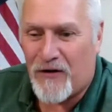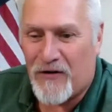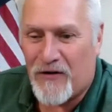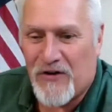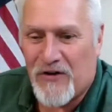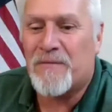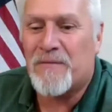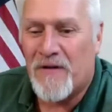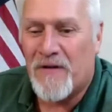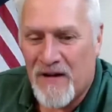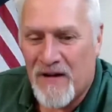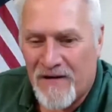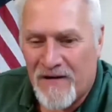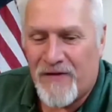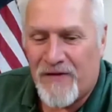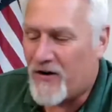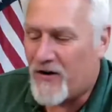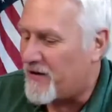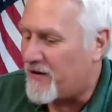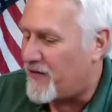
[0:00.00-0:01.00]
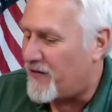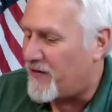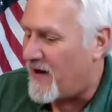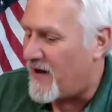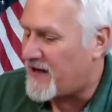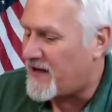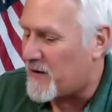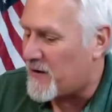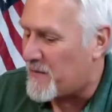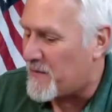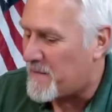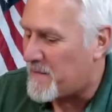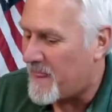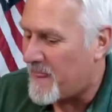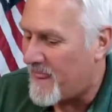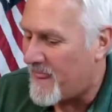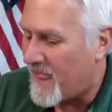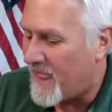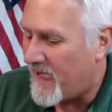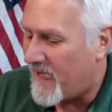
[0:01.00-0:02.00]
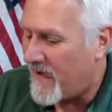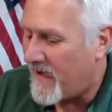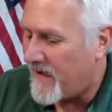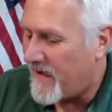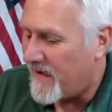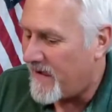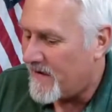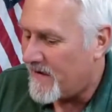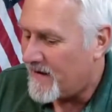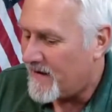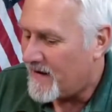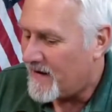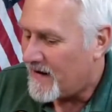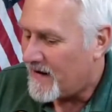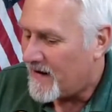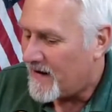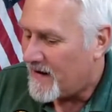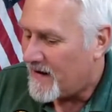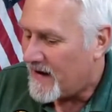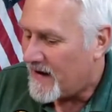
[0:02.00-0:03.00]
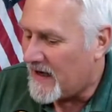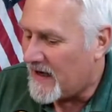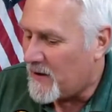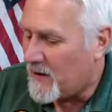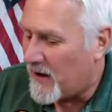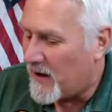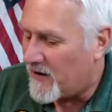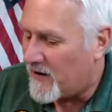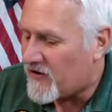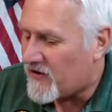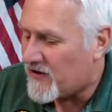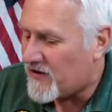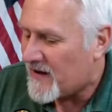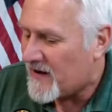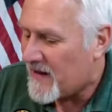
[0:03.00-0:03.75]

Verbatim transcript: So very good. Thank you. Anyone else?